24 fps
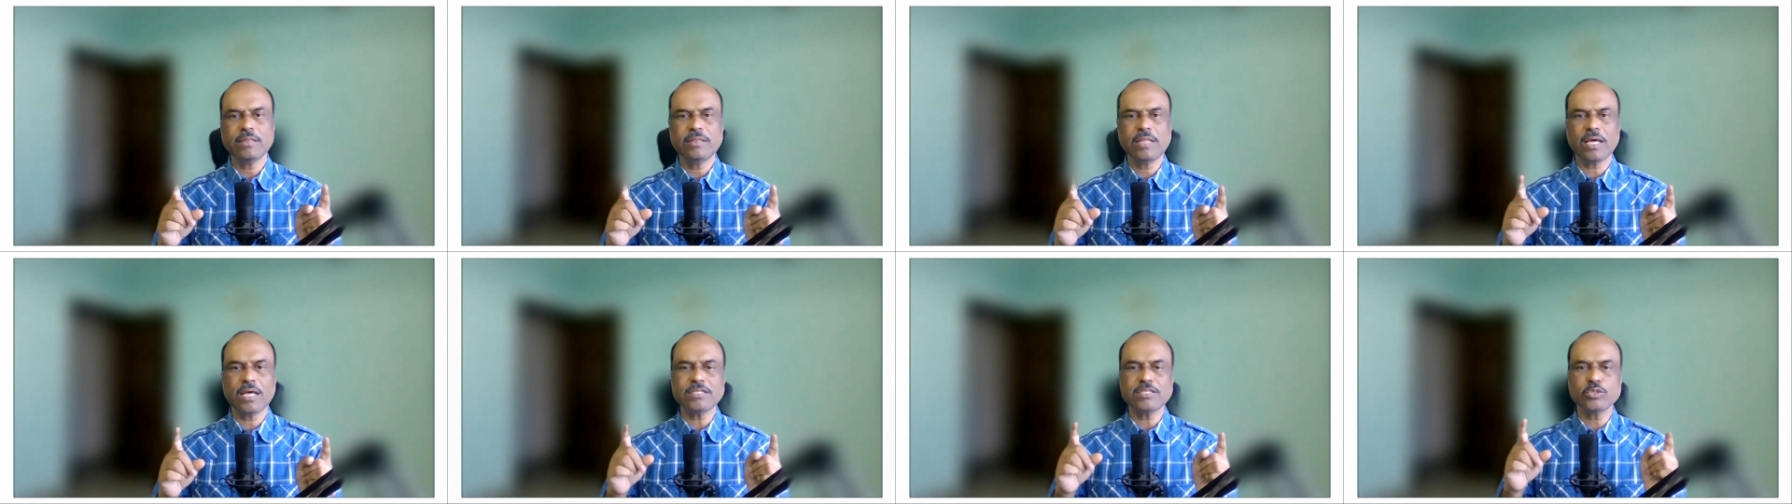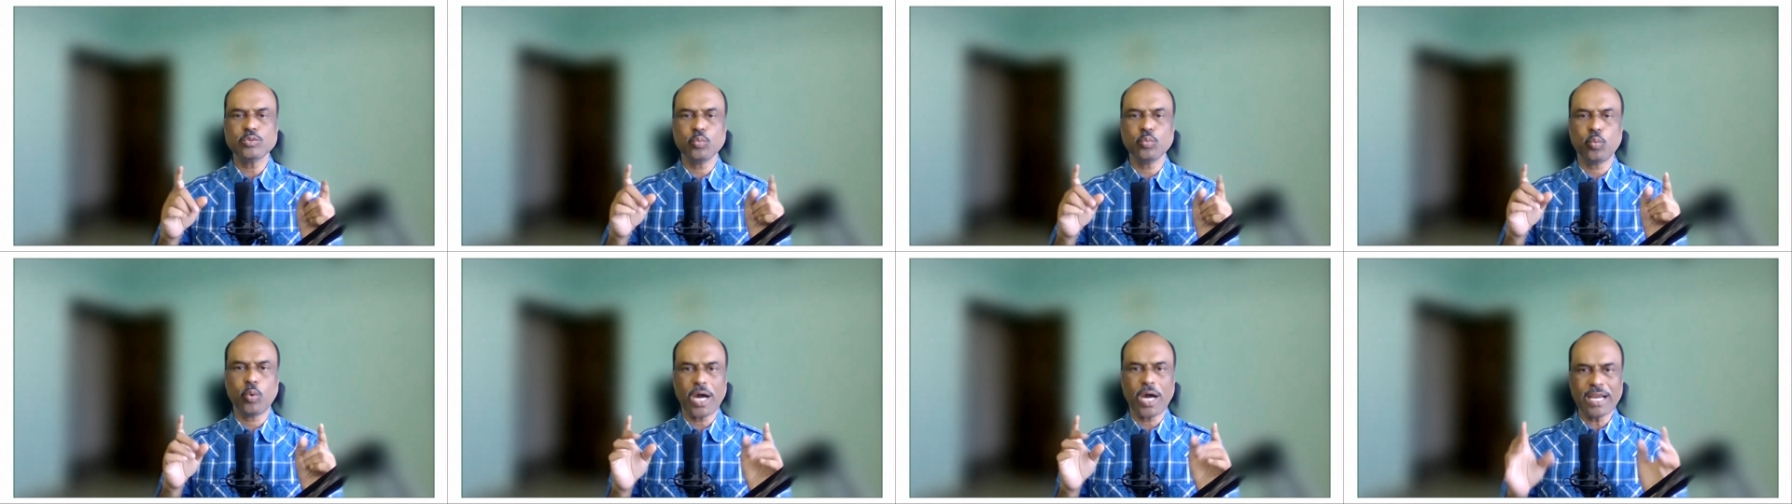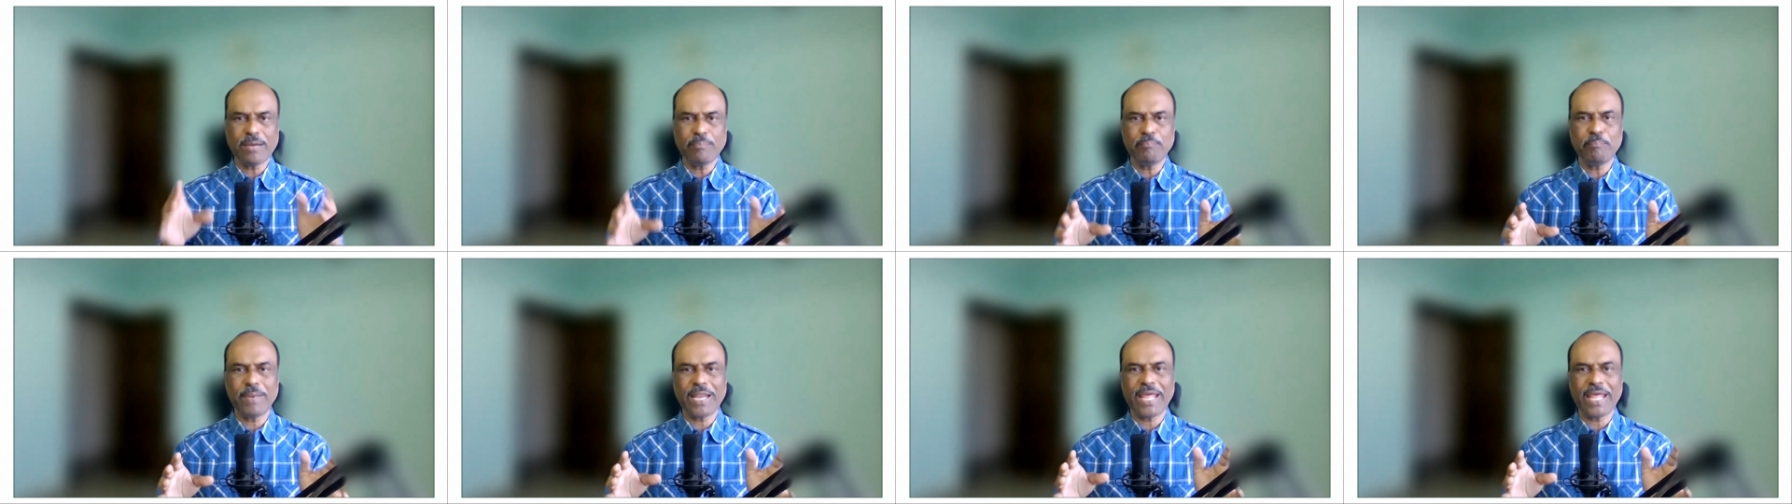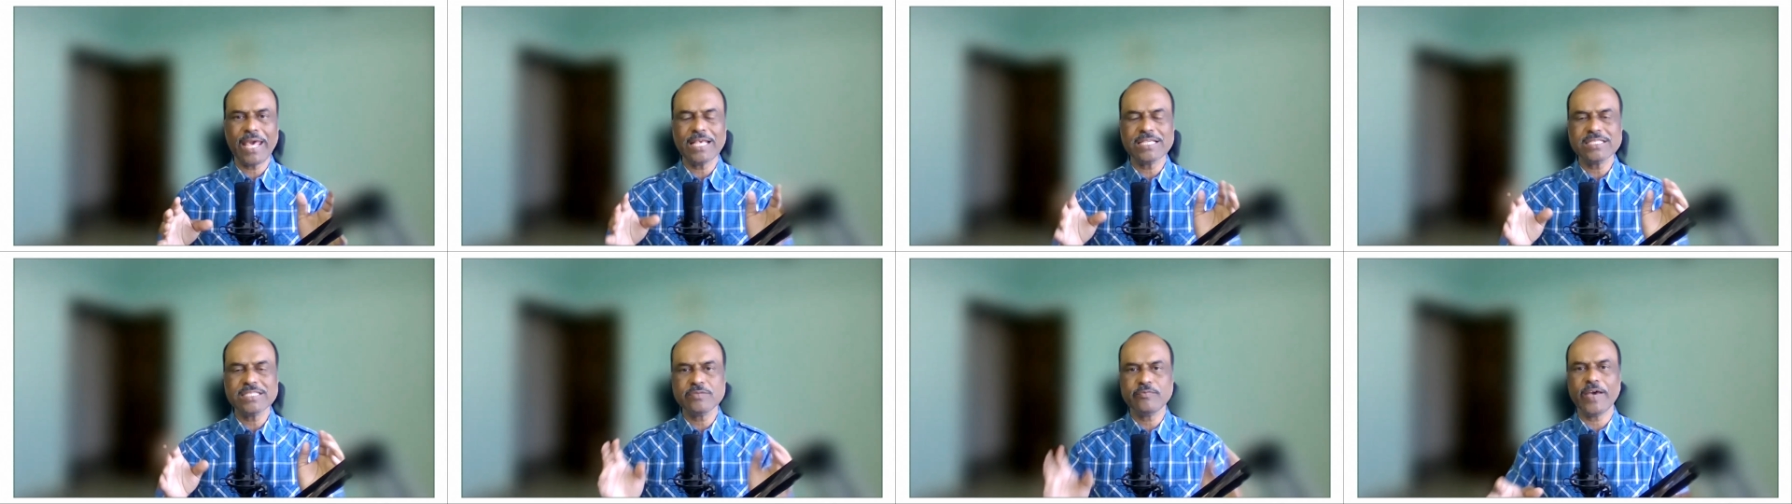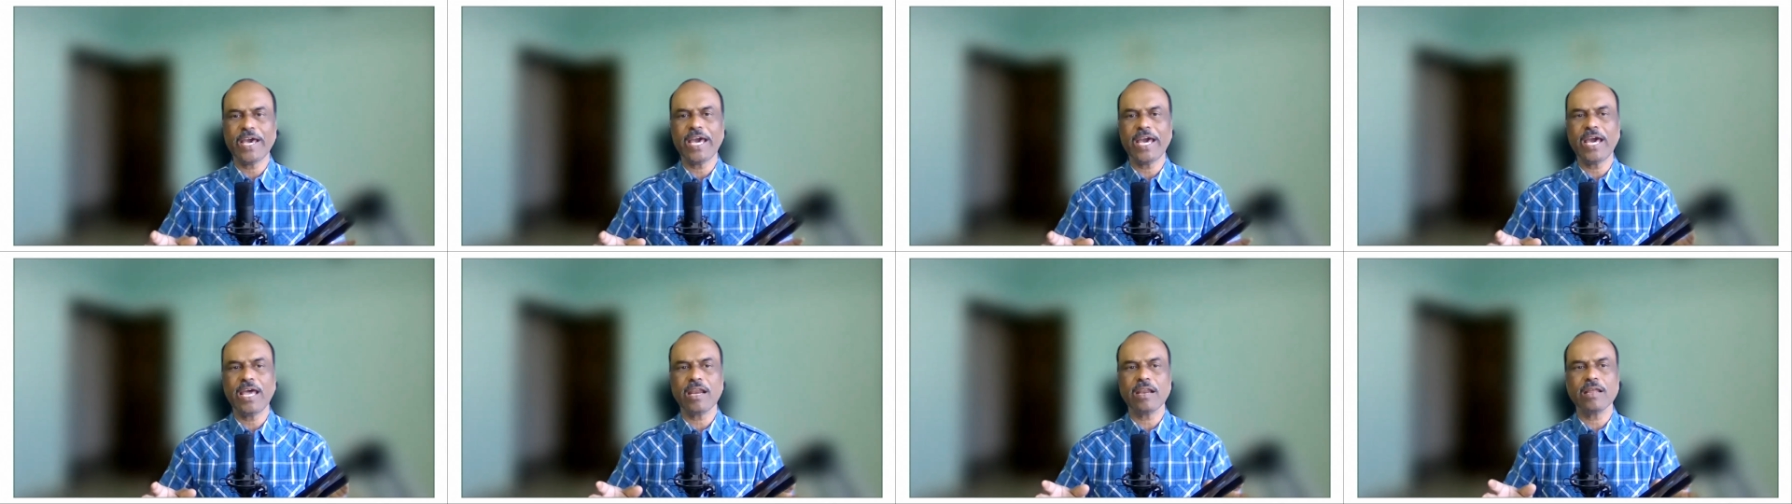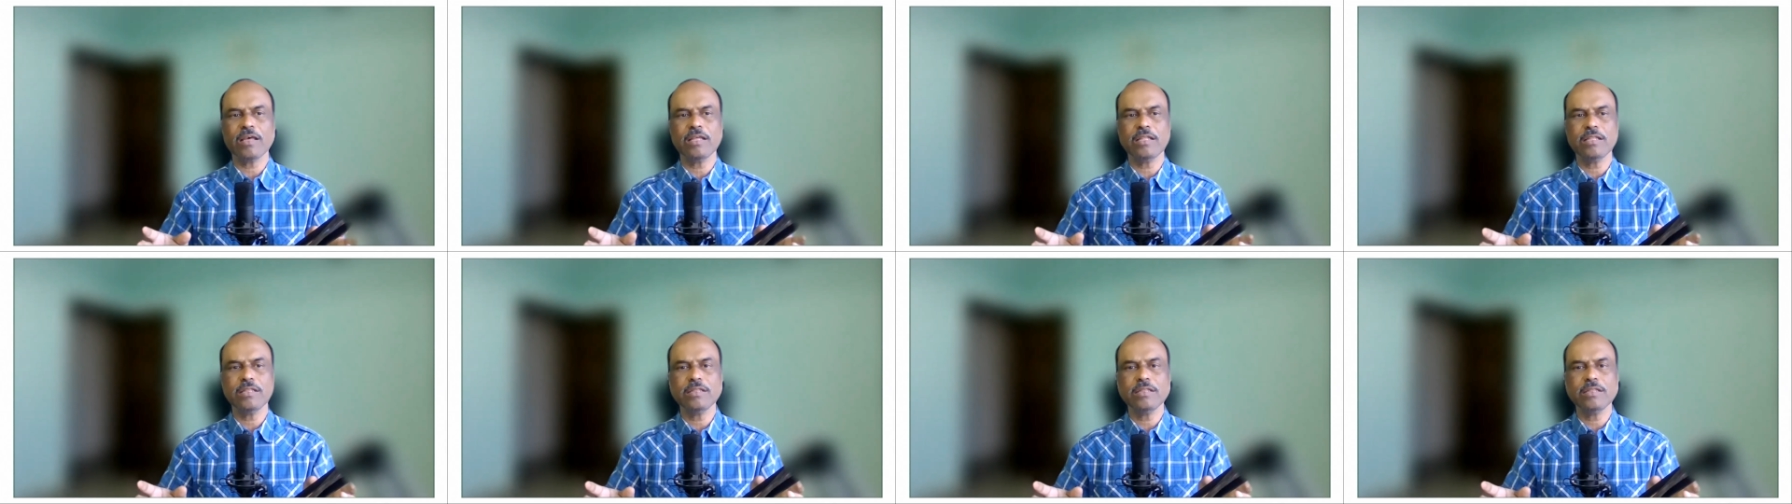that's one place where